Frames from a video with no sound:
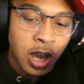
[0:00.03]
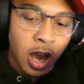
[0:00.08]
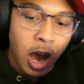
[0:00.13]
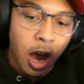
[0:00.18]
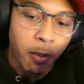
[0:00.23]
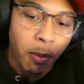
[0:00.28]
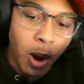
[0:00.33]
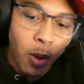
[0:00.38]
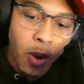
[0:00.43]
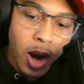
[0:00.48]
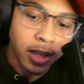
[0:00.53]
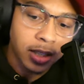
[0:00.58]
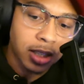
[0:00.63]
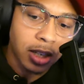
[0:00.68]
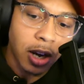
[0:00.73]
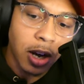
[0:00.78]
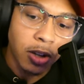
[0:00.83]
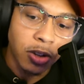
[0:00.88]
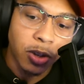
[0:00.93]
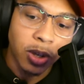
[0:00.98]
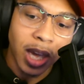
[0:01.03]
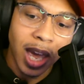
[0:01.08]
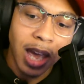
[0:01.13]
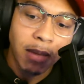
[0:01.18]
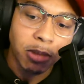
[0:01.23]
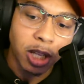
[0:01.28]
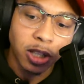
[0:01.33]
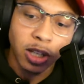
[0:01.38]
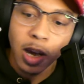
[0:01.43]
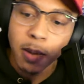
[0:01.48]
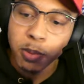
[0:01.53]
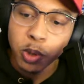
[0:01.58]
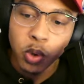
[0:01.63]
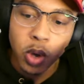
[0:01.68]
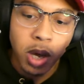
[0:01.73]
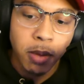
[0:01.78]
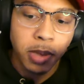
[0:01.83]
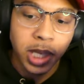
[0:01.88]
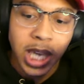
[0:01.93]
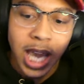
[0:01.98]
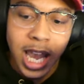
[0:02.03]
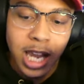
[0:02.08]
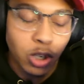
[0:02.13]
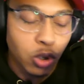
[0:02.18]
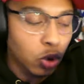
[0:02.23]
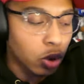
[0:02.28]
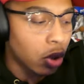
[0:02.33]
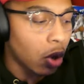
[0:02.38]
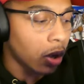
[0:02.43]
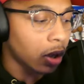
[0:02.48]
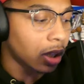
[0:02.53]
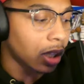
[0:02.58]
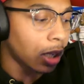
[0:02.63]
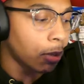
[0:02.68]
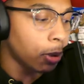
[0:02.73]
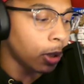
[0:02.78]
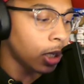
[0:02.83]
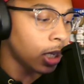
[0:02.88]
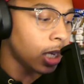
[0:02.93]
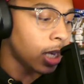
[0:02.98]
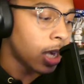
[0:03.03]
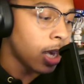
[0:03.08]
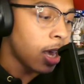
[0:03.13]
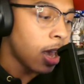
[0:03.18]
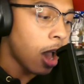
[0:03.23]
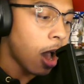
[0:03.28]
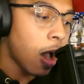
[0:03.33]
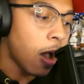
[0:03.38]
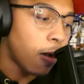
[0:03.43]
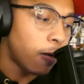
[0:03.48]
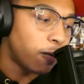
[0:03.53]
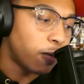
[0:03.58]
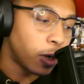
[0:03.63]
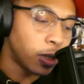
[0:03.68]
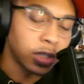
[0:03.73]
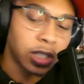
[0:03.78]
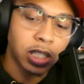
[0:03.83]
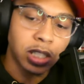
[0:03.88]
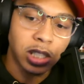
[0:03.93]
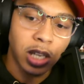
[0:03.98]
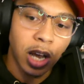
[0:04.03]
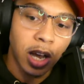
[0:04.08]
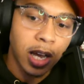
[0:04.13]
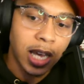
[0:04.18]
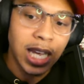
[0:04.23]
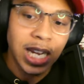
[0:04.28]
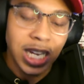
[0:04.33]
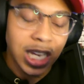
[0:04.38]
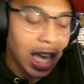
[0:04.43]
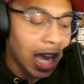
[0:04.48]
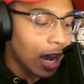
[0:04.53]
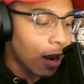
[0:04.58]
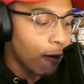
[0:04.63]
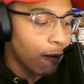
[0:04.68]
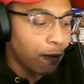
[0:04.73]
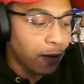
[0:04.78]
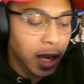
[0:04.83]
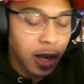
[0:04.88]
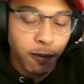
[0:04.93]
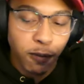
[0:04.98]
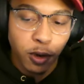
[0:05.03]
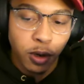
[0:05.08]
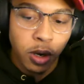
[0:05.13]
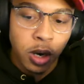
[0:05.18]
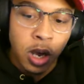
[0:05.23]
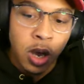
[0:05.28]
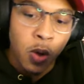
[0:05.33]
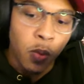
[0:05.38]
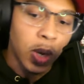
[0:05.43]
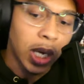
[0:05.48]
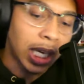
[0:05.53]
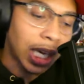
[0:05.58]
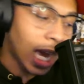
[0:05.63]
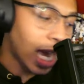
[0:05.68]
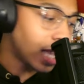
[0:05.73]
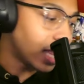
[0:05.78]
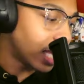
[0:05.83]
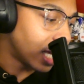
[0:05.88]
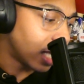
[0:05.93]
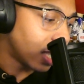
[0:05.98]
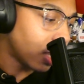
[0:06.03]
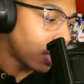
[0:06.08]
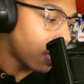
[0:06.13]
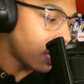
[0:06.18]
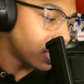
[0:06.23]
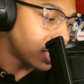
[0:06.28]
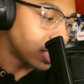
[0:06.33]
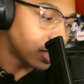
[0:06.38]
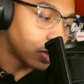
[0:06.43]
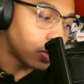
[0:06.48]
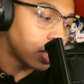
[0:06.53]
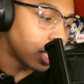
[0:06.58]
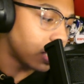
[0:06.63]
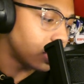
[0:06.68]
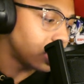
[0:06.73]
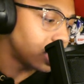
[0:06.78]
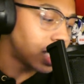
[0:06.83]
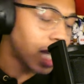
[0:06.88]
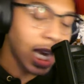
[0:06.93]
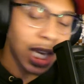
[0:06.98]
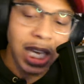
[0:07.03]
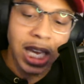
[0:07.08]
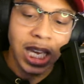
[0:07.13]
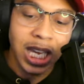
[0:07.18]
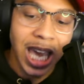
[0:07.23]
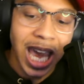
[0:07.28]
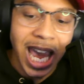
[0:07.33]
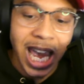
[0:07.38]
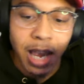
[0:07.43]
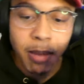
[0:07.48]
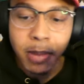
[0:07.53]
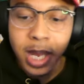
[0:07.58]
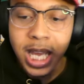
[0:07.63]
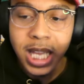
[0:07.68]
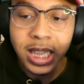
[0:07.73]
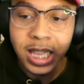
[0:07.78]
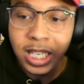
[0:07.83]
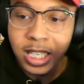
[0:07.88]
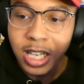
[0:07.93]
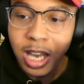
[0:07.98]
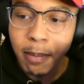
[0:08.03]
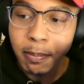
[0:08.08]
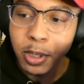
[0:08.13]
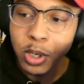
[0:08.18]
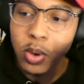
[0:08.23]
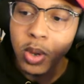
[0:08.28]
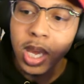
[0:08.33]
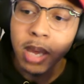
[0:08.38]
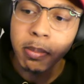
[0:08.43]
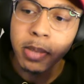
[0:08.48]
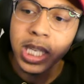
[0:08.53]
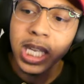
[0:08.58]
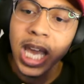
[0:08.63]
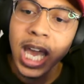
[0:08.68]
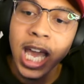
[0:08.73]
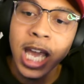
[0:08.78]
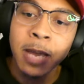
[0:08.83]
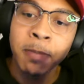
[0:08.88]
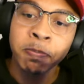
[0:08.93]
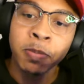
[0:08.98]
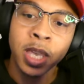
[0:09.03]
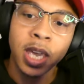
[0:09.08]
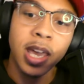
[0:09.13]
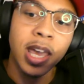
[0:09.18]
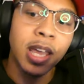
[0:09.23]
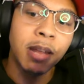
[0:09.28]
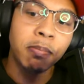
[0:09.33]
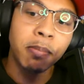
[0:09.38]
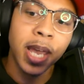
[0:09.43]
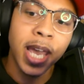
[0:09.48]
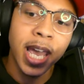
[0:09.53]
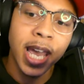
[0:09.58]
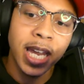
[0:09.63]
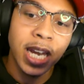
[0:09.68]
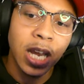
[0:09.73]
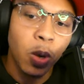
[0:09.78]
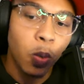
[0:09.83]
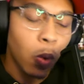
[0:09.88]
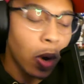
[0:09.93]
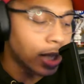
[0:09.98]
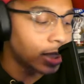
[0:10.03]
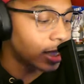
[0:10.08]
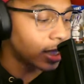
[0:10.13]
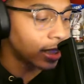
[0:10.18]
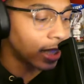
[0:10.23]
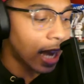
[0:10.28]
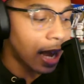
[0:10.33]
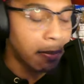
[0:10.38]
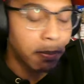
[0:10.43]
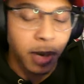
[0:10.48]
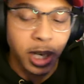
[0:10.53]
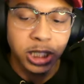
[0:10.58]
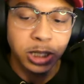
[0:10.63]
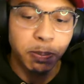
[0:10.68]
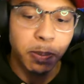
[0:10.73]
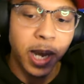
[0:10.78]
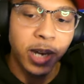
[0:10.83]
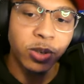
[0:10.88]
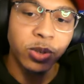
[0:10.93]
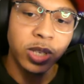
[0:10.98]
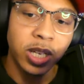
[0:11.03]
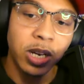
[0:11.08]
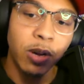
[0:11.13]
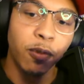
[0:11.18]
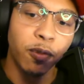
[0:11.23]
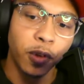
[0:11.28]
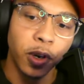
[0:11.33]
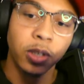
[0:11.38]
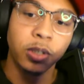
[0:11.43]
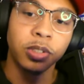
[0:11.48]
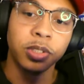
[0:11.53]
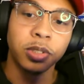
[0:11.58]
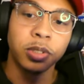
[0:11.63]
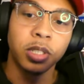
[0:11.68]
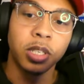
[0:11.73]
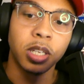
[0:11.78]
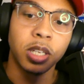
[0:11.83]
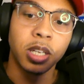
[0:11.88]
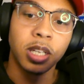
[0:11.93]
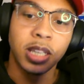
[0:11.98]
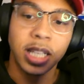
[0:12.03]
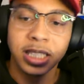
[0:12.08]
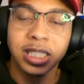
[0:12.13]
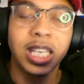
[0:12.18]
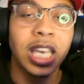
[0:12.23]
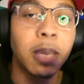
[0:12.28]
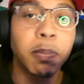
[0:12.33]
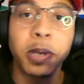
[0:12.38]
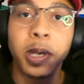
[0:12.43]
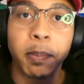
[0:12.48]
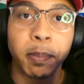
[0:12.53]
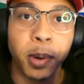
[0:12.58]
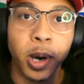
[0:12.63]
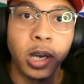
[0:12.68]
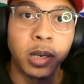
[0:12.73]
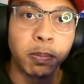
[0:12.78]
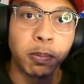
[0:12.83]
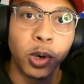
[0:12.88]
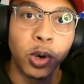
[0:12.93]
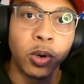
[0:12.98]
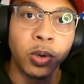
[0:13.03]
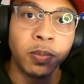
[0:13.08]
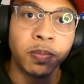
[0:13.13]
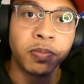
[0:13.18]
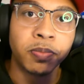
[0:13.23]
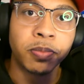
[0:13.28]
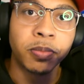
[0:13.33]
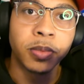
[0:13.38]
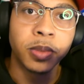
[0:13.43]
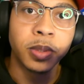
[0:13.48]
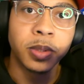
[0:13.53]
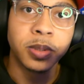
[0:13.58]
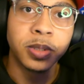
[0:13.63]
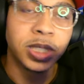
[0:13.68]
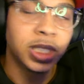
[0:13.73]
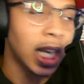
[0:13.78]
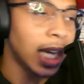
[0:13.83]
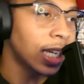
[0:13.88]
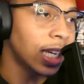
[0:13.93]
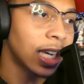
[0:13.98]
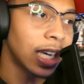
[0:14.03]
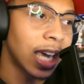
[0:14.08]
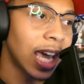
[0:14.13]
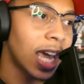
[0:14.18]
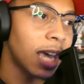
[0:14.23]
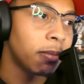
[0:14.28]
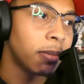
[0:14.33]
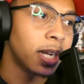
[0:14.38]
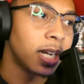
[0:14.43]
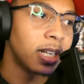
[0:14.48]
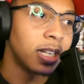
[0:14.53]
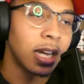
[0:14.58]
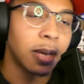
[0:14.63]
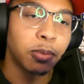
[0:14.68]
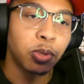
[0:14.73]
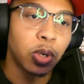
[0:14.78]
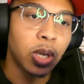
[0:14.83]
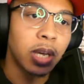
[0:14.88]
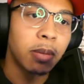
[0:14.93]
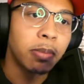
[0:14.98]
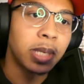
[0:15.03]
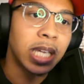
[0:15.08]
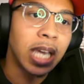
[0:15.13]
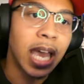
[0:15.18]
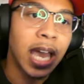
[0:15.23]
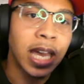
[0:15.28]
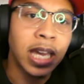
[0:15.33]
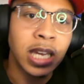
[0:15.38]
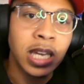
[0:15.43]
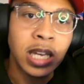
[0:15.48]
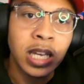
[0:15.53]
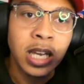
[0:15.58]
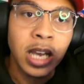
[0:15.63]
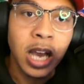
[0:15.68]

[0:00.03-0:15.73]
I watched the other game, the WNBA New York Liberty versus Indiana Fever with Caitlin Clark. This was her second game in the WNBA. And, man, it wasn't that much better than the first. Let's keep it a buck, bro. Second game in the WNBA.